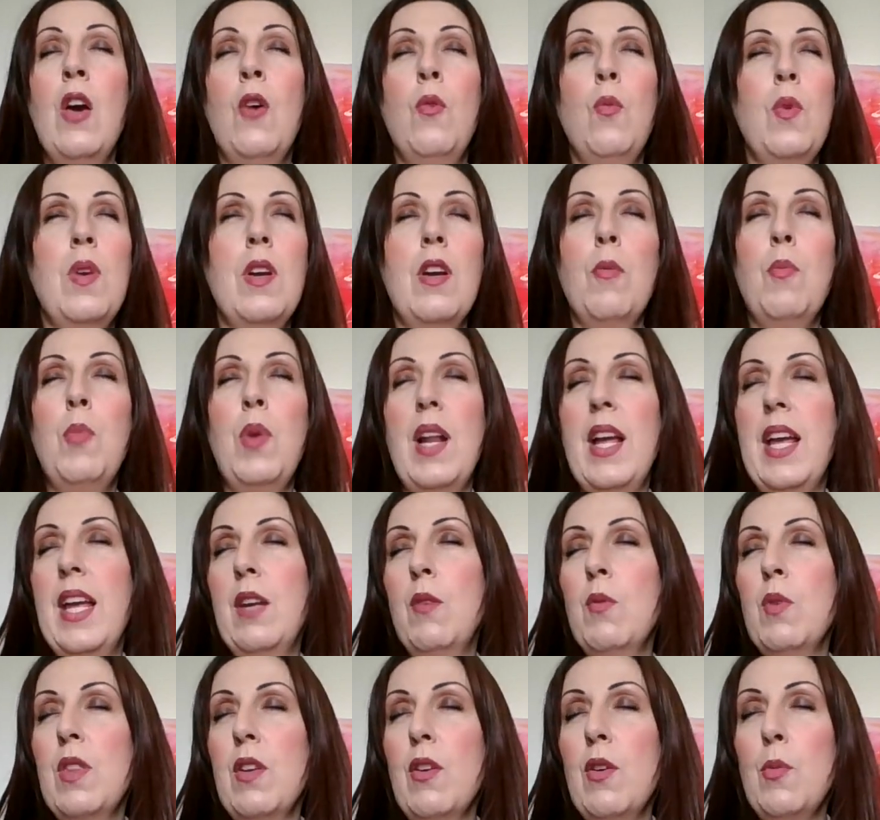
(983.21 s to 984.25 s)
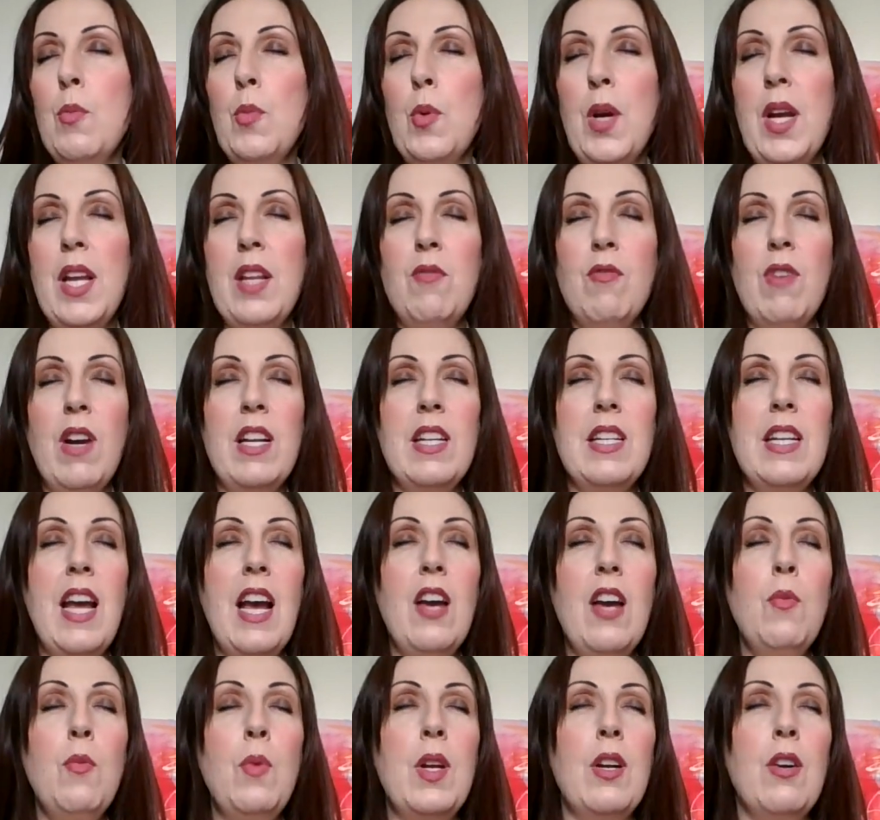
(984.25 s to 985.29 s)
We are playing with her brain right
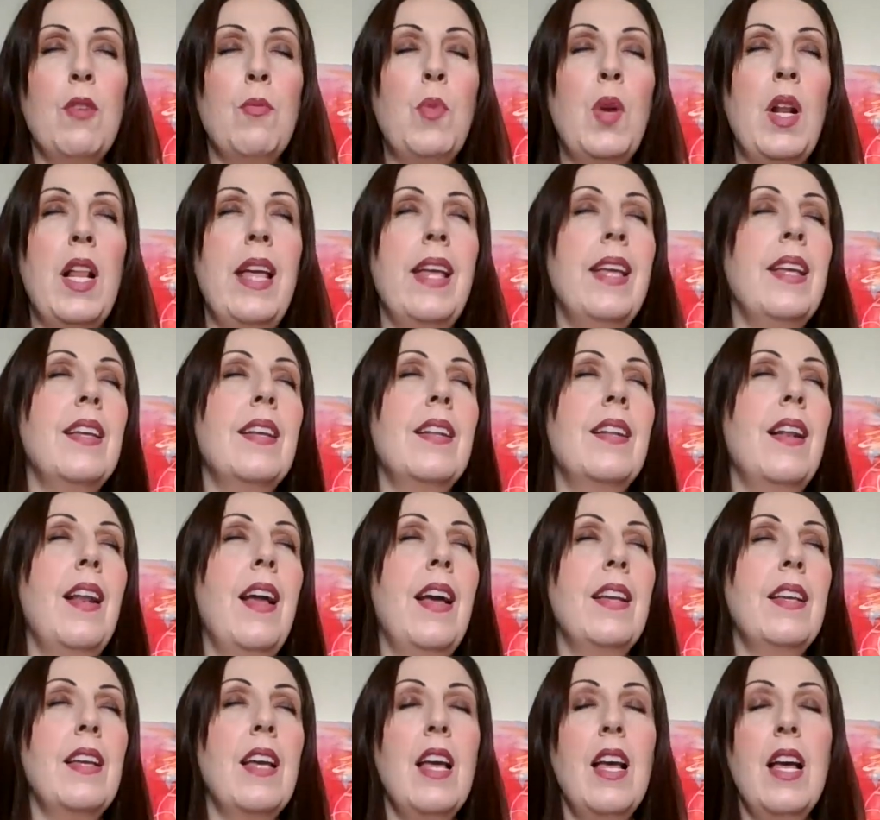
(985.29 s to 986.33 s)
now. We are playing it like